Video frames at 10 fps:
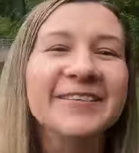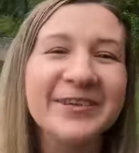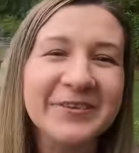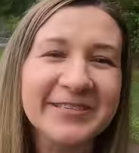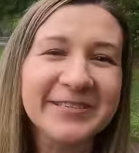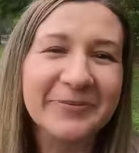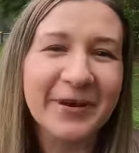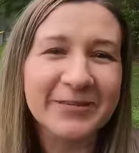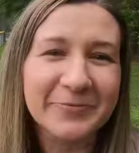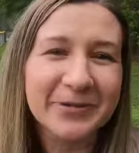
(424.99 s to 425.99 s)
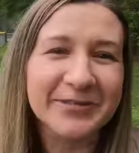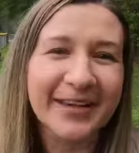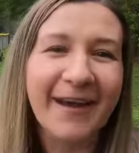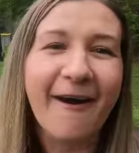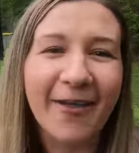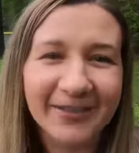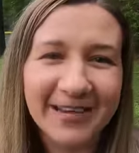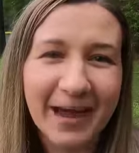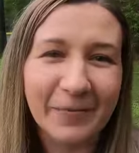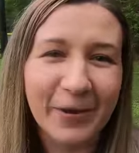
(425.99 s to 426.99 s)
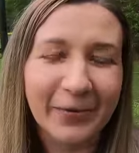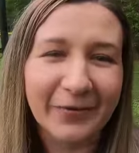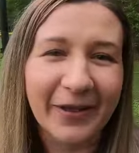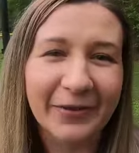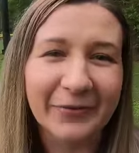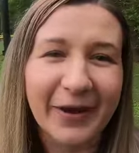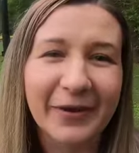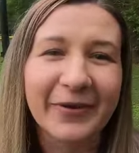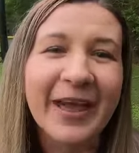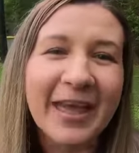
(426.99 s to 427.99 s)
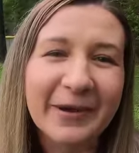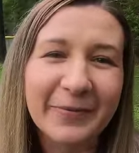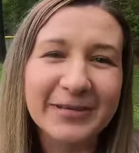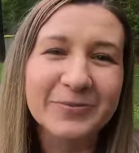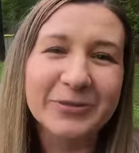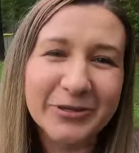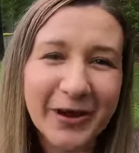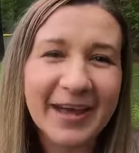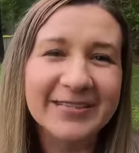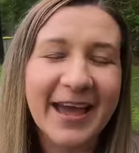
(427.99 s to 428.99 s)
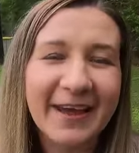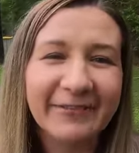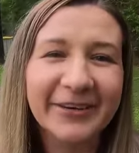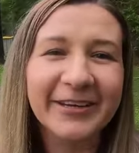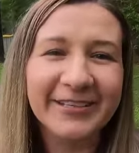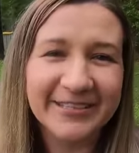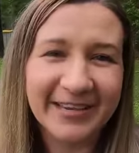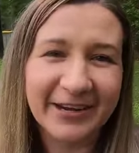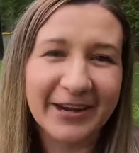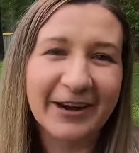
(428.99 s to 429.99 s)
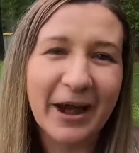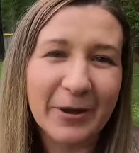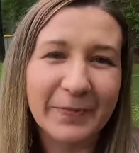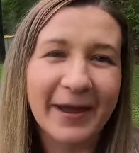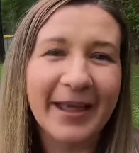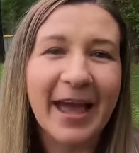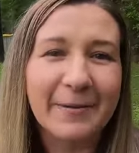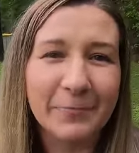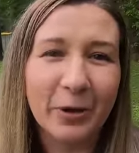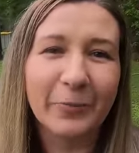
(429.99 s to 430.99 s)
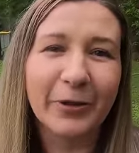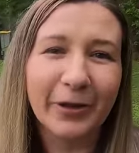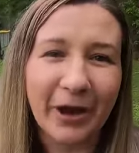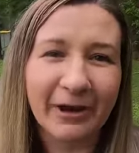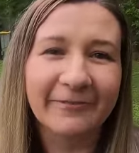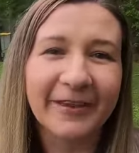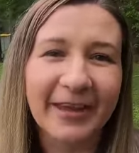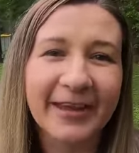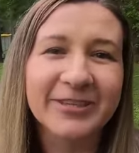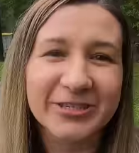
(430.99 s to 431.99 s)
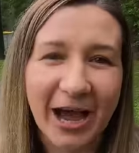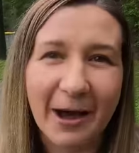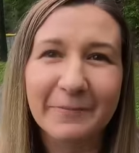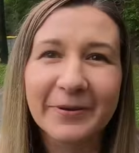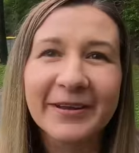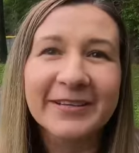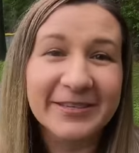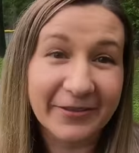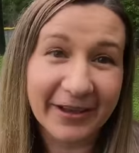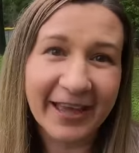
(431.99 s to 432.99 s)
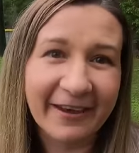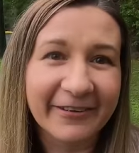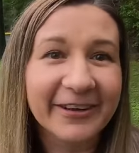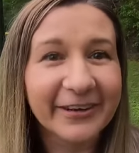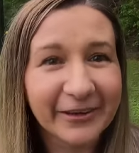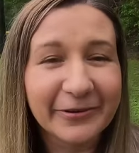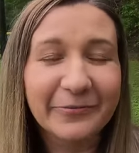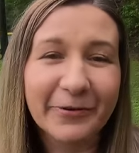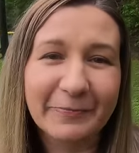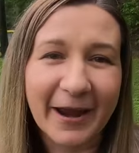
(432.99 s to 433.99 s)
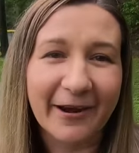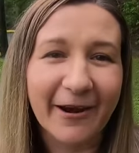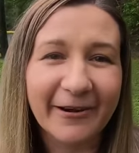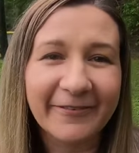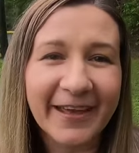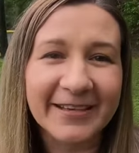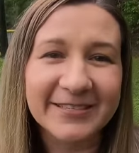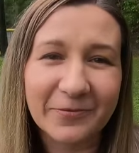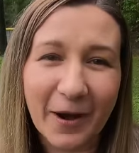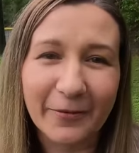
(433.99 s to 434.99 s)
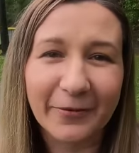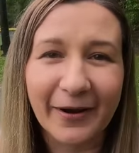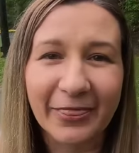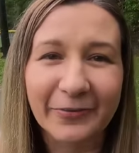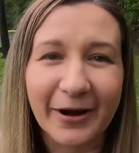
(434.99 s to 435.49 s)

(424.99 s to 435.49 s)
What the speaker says: So this is a question we used to get all the time while we were on the road. It was, would you guys ever consider opening a mobile RV shop so that Kevin could repair RVs while we were on the